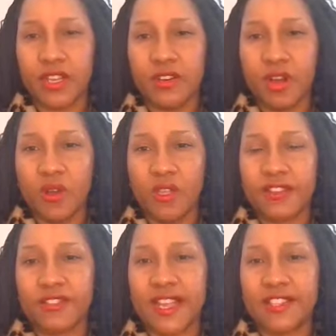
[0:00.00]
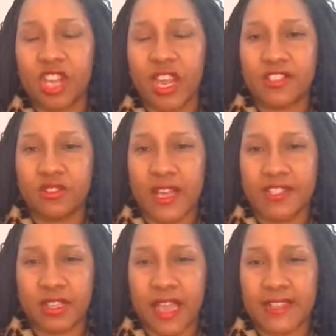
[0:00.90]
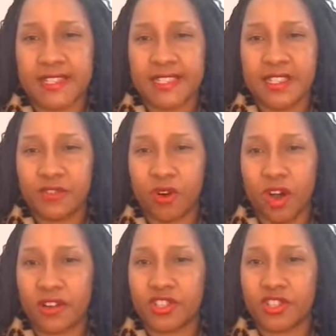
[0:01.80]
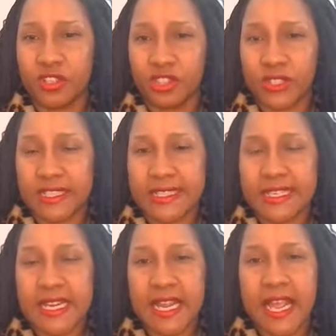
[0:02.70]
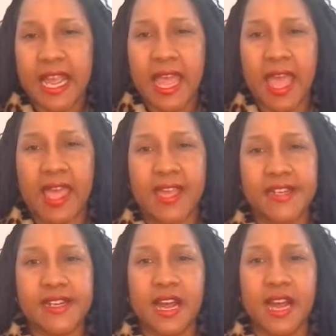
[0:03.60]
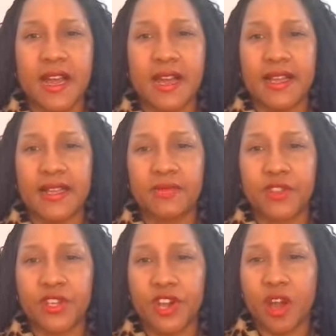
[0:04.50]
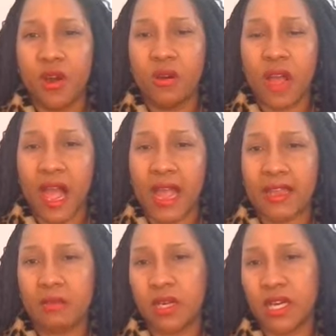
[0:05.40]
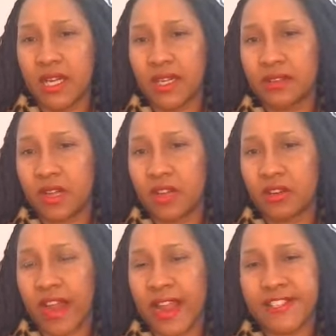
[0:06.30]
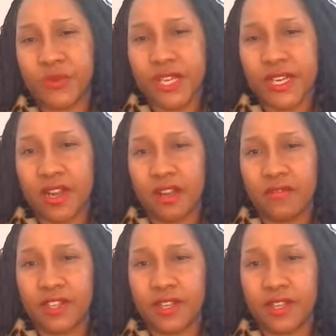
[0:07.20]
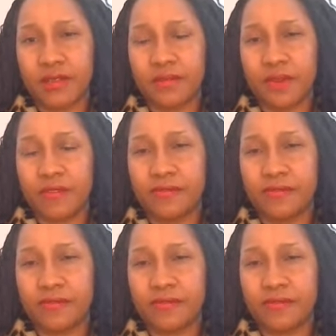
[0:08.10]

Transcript: you know, that there's educational excellence for our children. And, you know, I am a graduate of the,